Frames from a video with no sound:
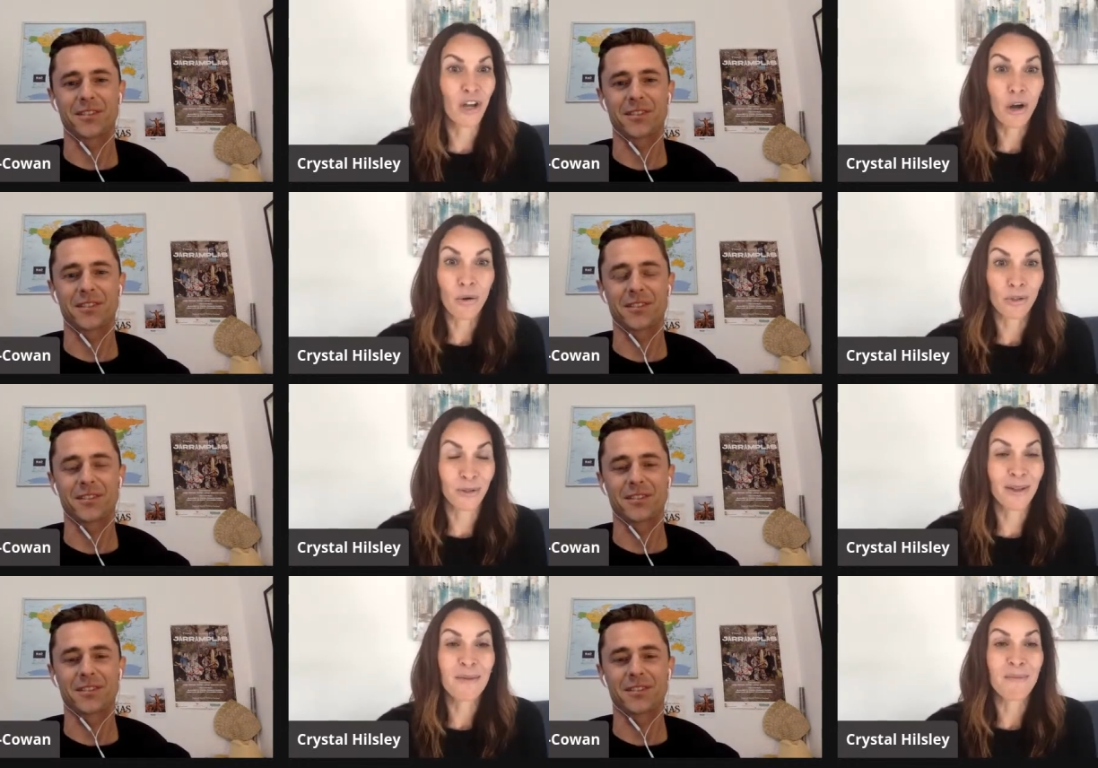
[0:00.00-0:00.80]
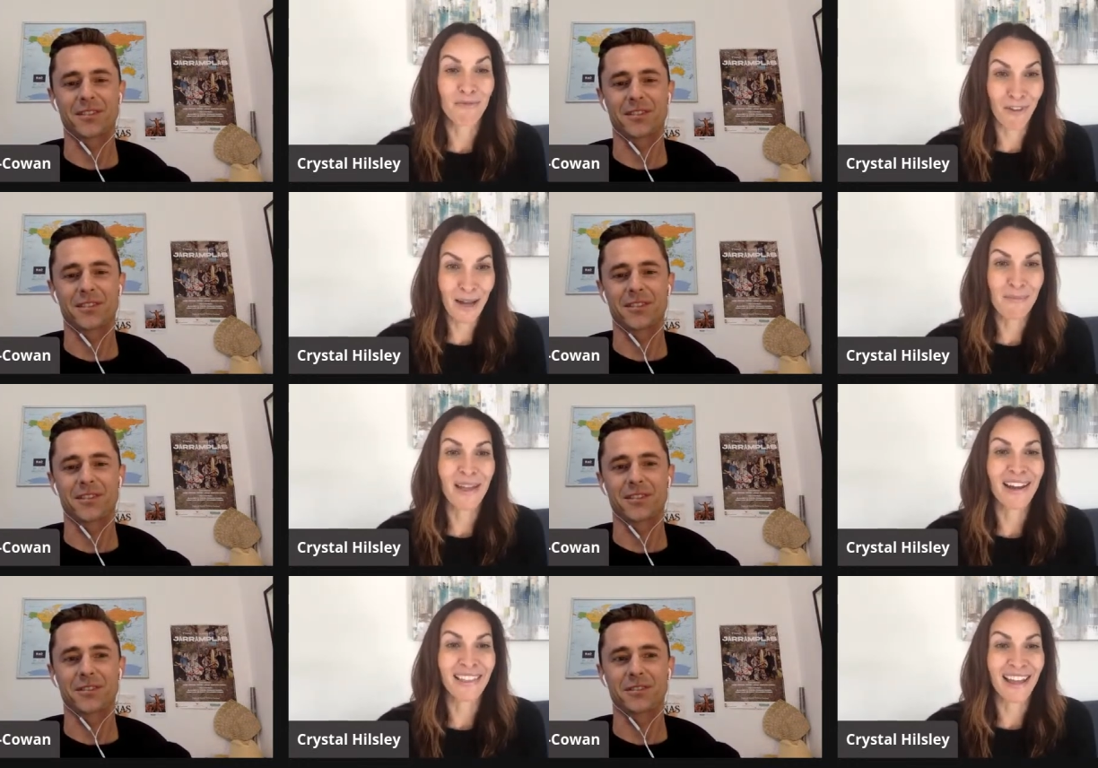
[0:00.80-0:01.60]
Speaker 1: No, you get right
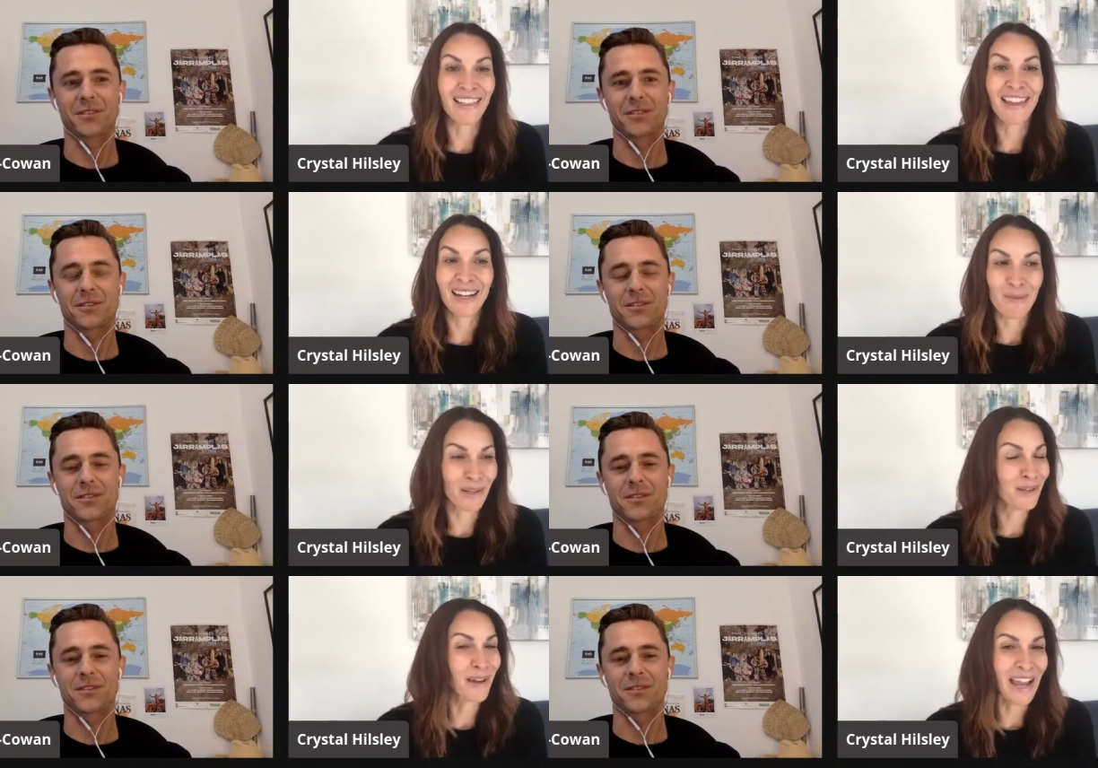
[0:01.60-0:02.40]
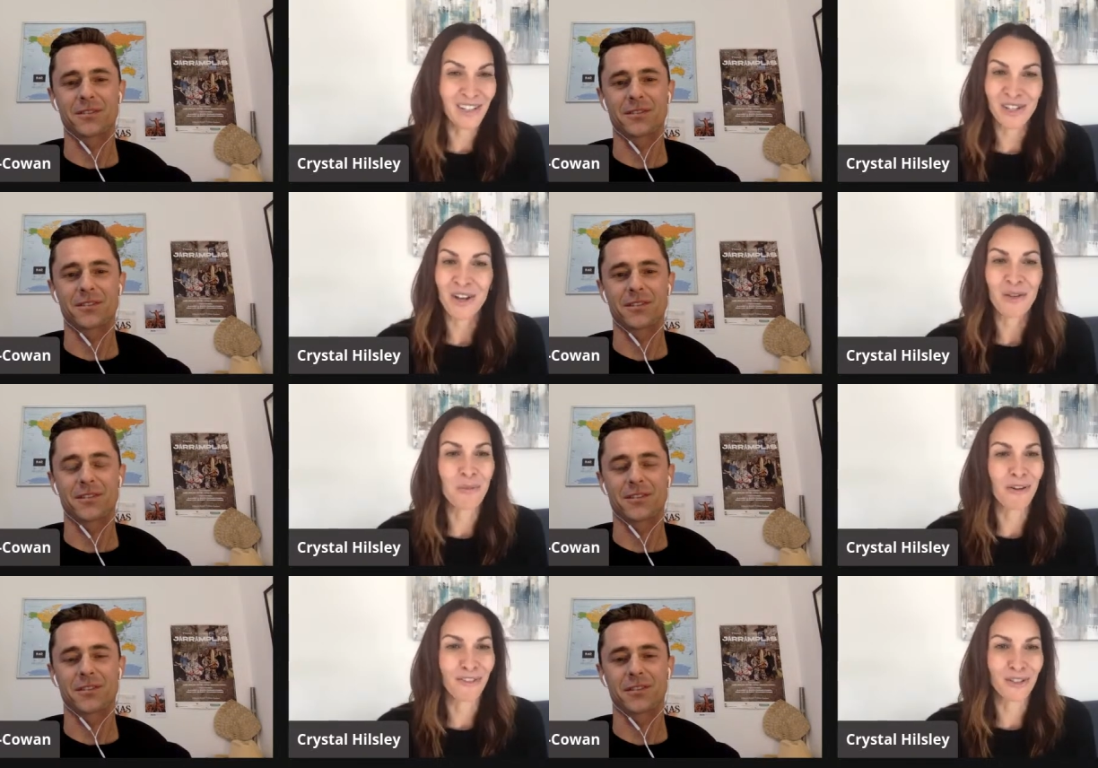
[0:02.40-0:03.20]
back in that lineup and you catch
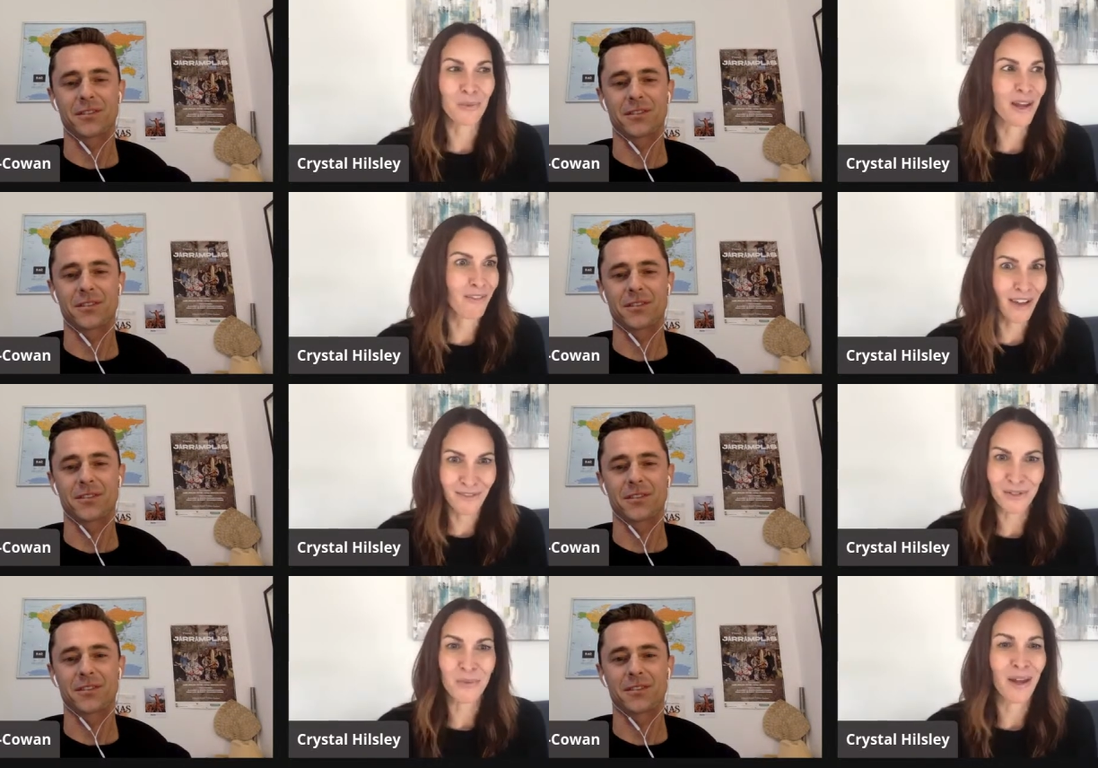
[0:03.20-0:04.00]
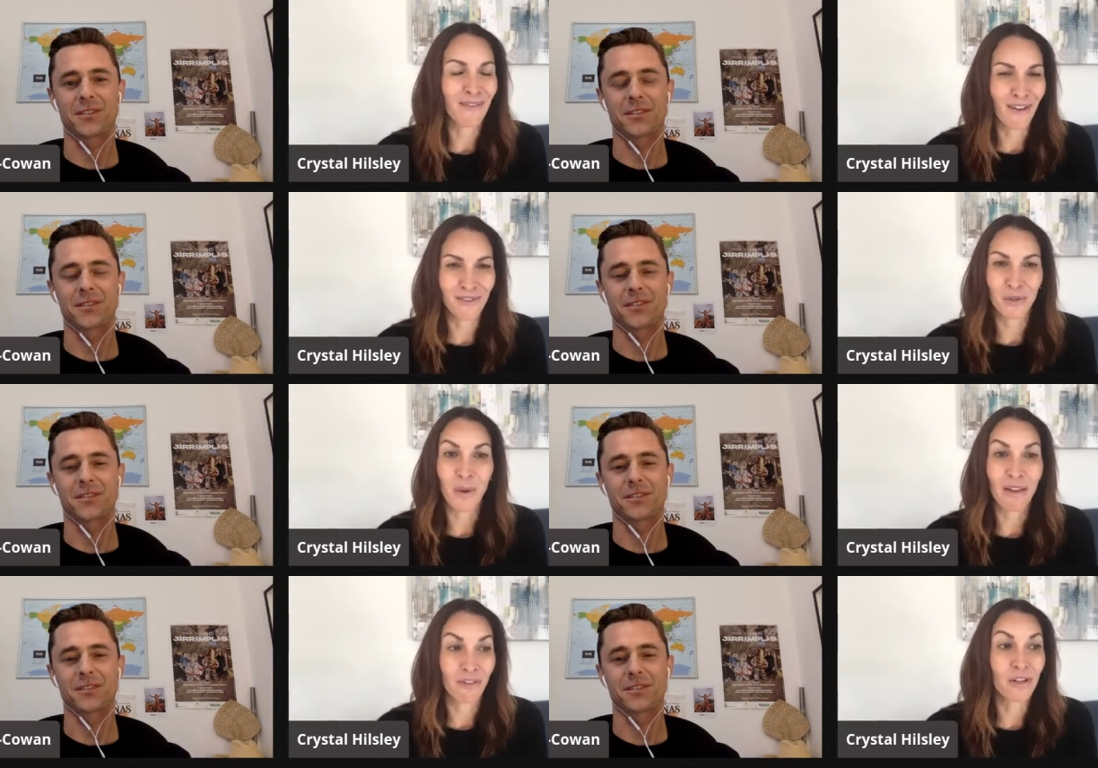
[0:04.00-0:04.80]
another perfect wave after wave after
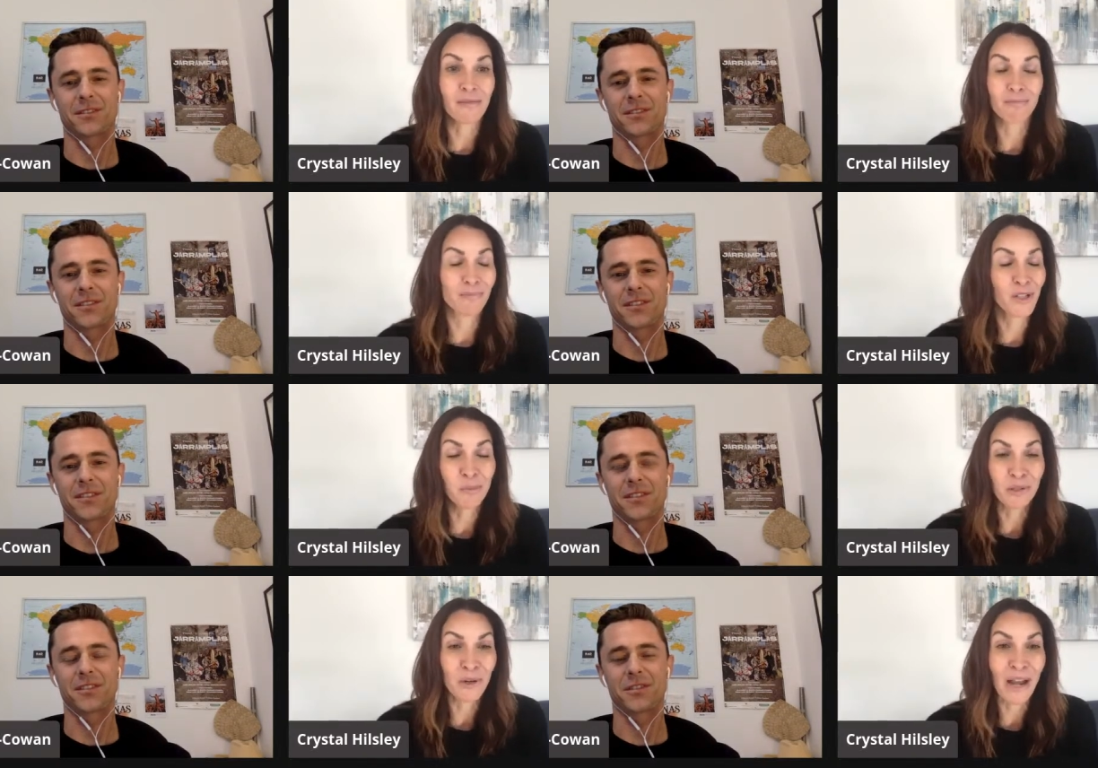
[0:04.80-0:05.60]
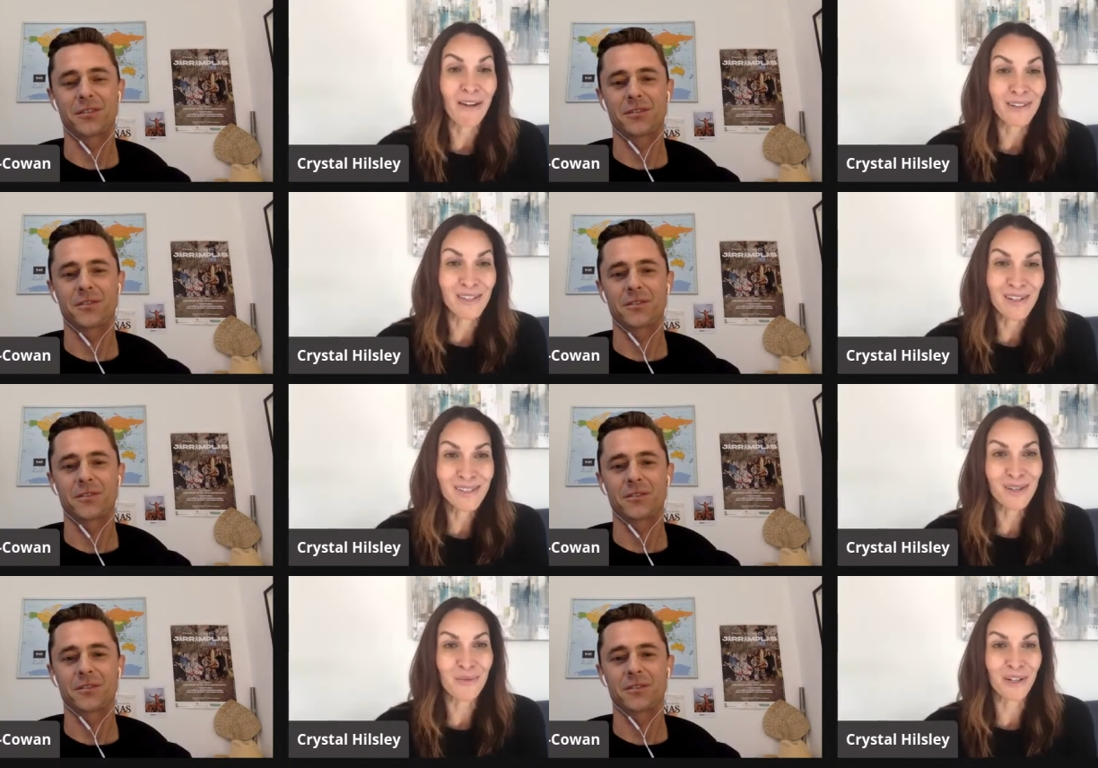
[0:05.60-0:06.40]
wave. You're you're blown out,
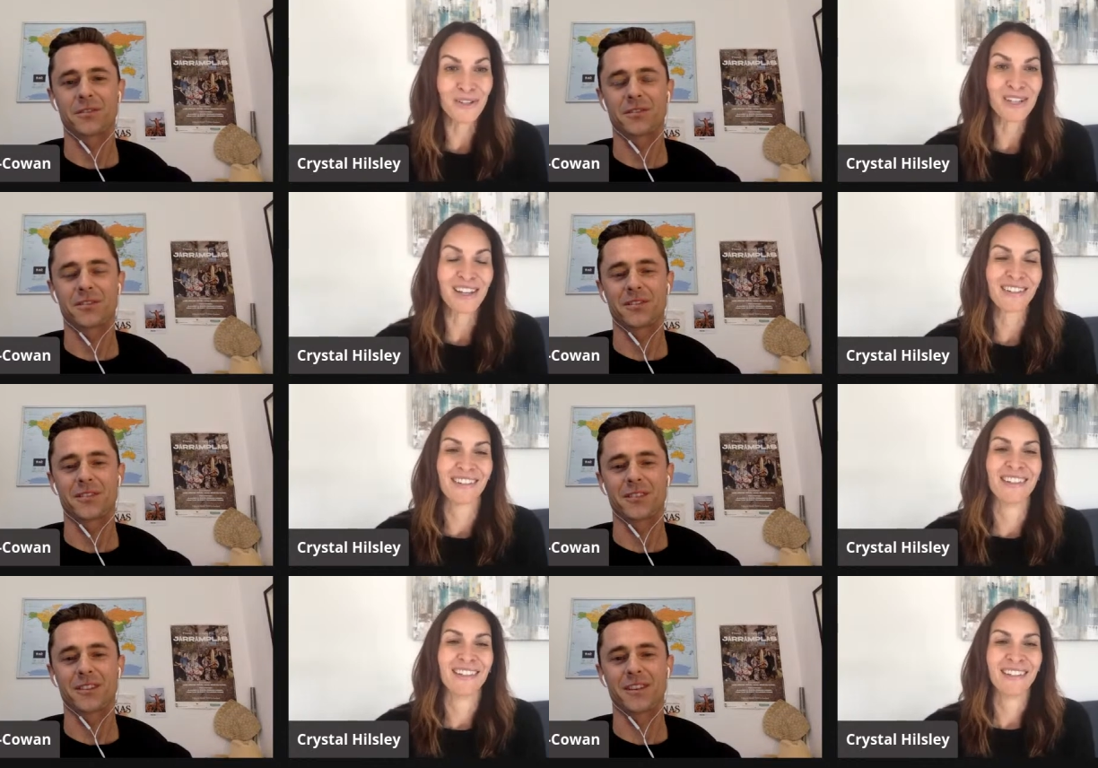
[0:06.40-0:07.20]
exhausted when you're done.